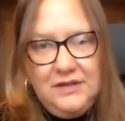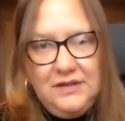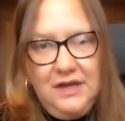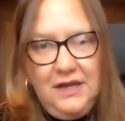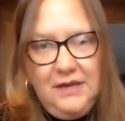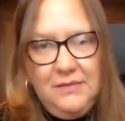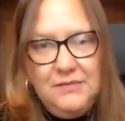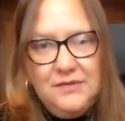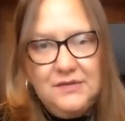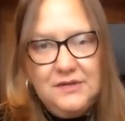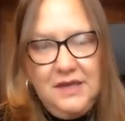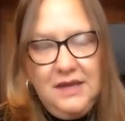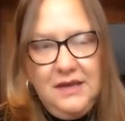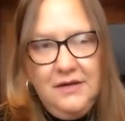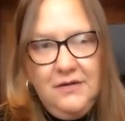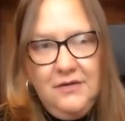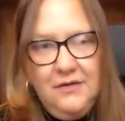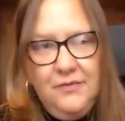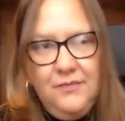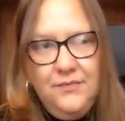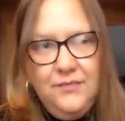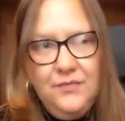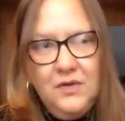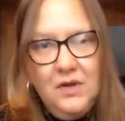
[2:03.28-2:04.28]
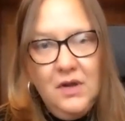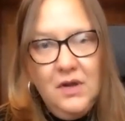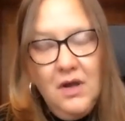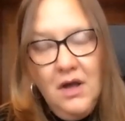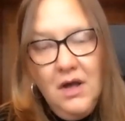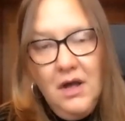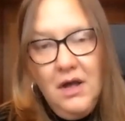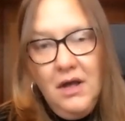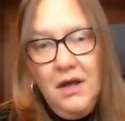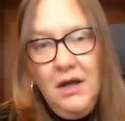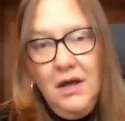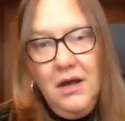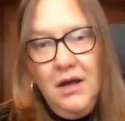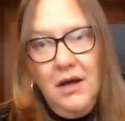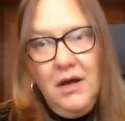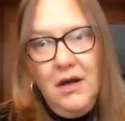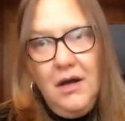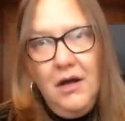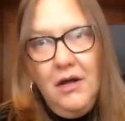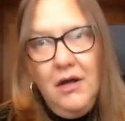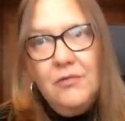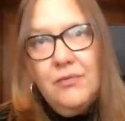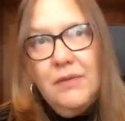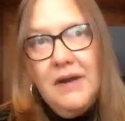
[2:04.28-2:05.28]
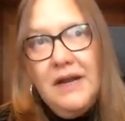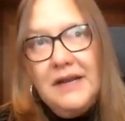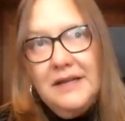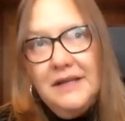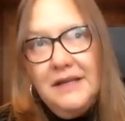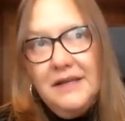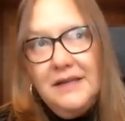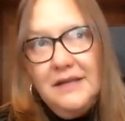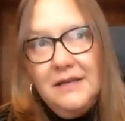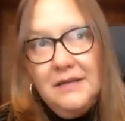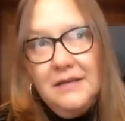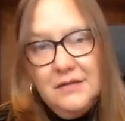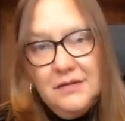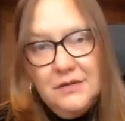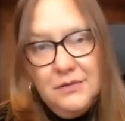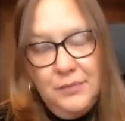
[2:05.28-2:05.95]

time scale. Already,